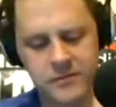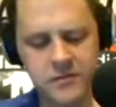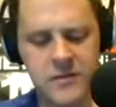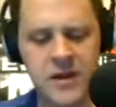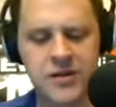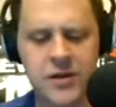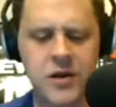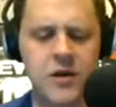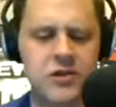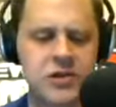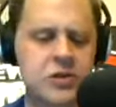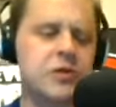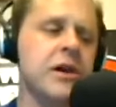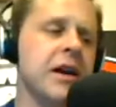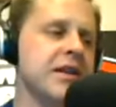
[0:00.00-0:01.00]
there are
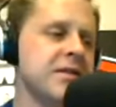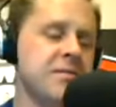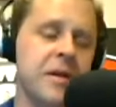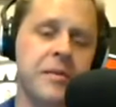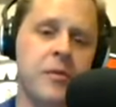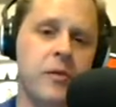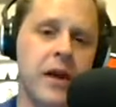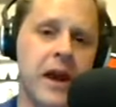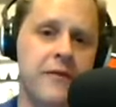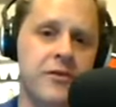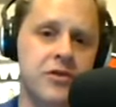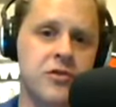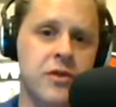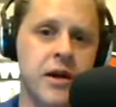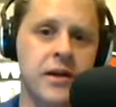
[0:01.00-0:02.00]
two kinds of people we have at
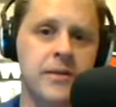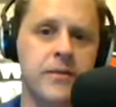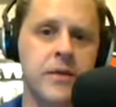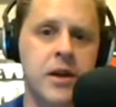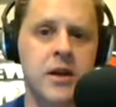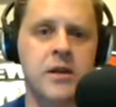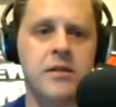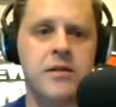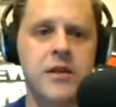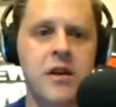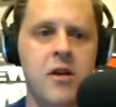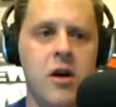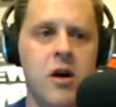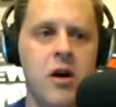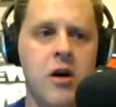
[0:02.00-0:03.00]
Schrock. There
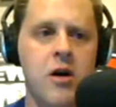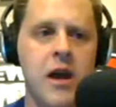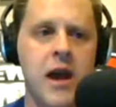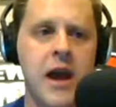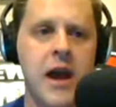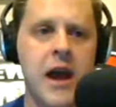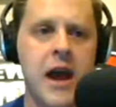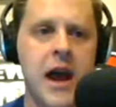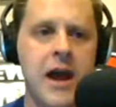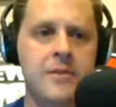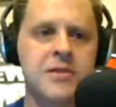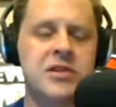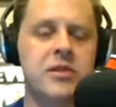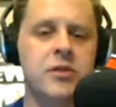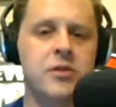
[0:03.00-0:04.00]
are
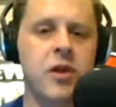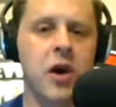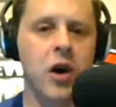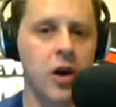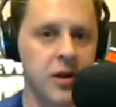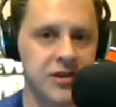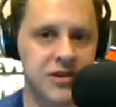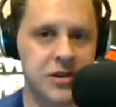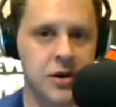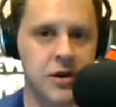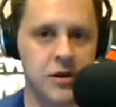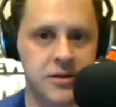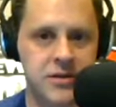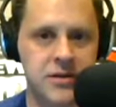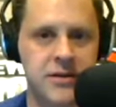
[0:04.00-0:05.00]
absolute all
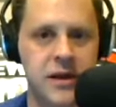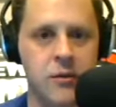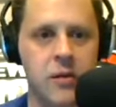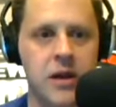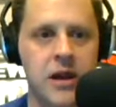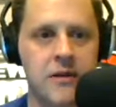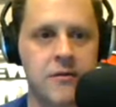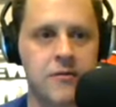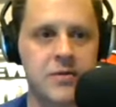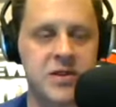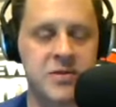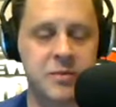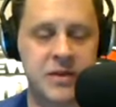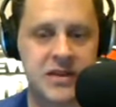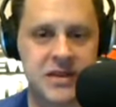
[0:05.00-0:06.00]
stars that we have
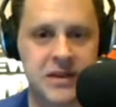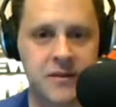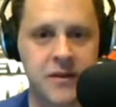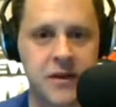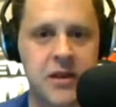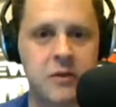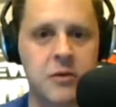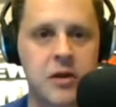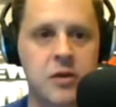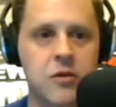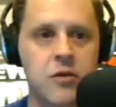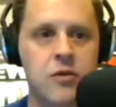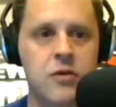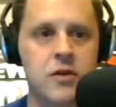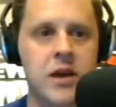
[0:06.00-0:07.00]
specifically
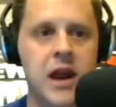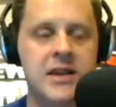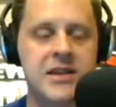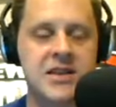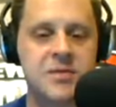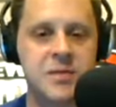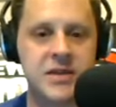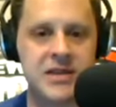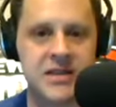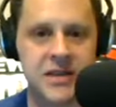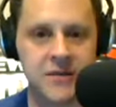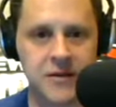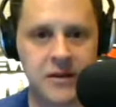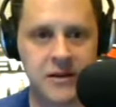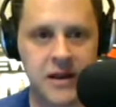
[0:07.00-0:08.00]
recruited and specifically